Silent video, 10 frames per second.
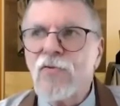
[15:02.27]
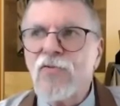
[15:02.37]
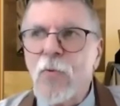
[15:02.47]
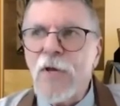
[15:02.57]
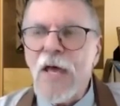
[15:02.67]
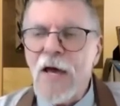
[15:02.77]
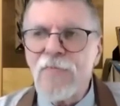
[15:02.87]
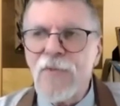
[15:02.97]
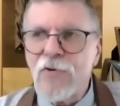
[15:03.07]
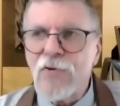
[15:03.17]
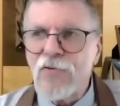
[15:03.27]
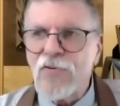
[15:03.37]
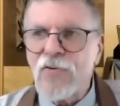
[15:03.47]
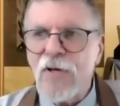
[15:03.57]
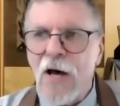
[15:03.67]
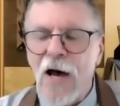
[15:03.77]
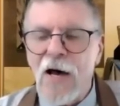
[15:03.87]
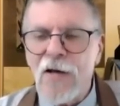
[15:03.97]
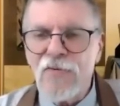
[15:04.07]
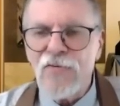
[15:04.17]
So we have those
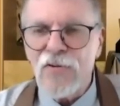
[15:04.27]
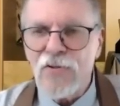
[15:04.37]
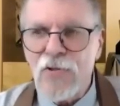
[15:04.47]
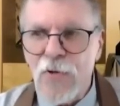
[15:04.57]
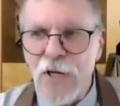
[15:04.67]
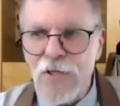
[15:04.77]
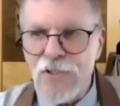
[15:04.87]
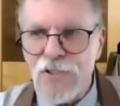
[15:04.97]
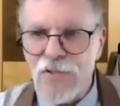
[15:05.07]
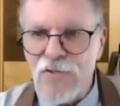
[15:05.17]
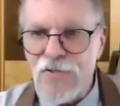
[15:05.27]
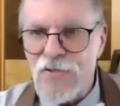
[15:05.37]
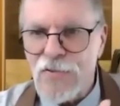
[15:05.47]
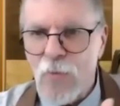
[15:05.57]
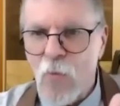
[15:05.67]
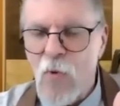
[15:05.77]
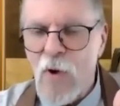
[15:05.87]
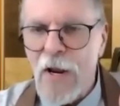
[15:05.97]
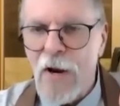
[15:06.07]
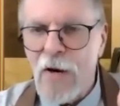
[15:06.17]
odd situations
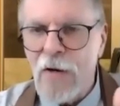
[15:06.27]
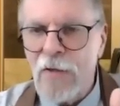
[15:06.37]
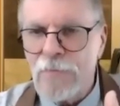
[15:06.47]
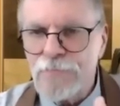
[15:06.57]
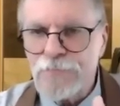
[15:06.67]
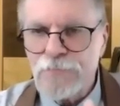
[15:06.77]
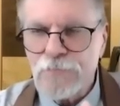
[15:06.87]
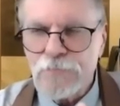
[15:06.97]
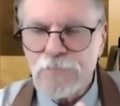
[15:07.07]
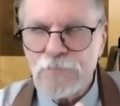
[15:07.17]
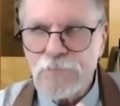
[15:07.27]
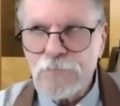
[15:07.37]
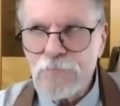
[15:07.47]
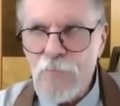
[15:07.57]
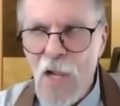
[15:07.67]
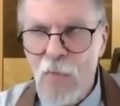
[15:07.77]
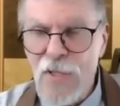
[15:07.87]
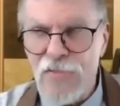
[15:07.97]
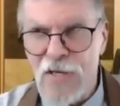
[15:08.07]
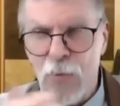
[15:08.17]
where
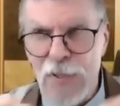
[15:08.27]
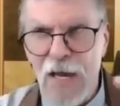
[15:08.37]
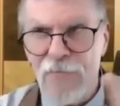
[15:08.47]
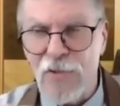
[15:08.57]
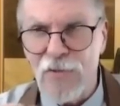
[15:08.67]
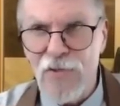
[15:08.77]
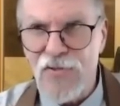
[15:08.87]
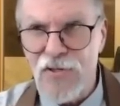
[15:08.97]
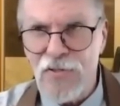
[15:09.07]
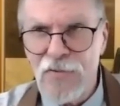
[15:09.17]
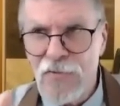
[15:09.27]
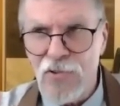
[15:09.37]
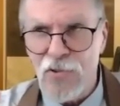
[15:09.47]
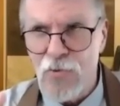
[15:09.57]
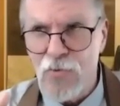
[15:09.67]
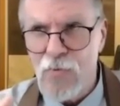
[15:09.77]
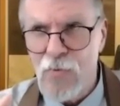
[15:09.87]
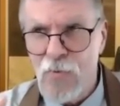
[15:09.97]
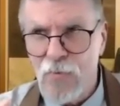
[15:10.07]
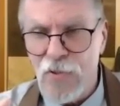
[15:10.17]
we think we have to listen to
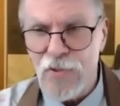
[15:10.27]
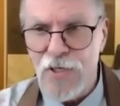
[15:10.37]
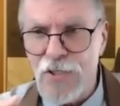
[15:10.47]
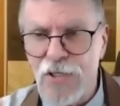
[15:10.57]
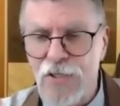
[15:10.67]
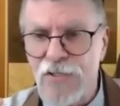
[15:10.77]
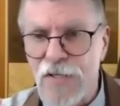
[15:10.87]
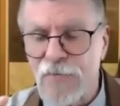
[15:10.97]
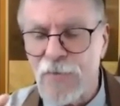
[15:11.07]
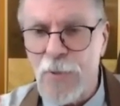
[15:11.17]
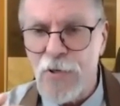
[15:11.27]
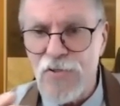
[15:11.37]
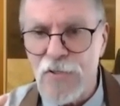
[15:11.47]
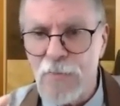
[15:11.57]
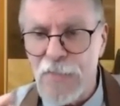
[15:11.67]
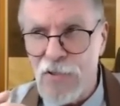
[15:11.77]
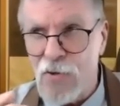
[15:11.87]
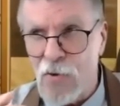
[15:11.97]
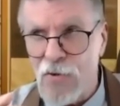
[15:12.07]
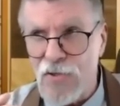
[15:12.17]
the teachings of a person
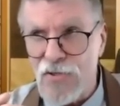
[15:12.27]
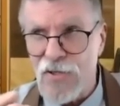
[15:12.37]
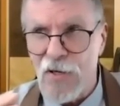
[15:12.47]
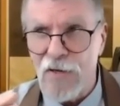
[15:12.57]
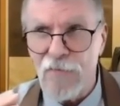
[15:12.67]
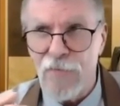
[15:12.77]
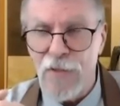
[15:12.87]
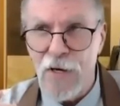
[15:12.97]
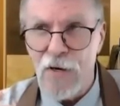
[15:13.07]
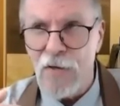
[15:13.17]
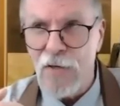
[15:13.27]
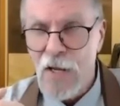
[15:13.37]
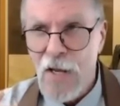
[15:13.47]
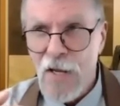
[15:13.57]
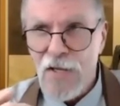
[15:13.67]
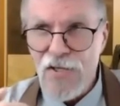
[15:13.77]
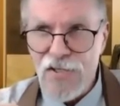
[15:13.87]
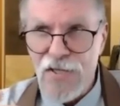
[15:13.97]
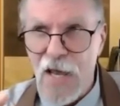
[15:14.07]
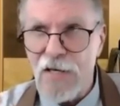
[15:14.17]
because of their
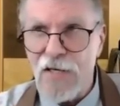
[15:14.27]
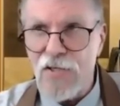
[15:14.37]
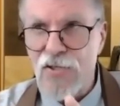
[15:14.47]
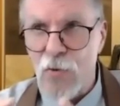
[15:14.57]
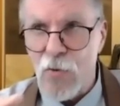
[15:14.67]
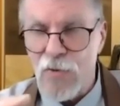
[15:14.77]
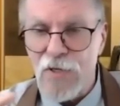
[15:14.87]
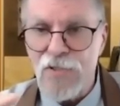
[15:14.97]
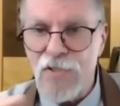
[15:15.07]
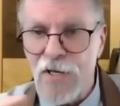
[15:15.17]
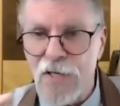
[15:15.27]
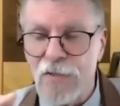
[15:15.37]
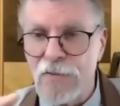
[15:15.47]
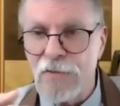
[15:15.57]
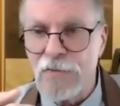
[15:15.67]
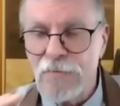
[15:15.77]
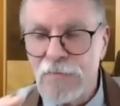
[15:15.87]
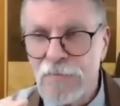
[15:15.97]
status or their title.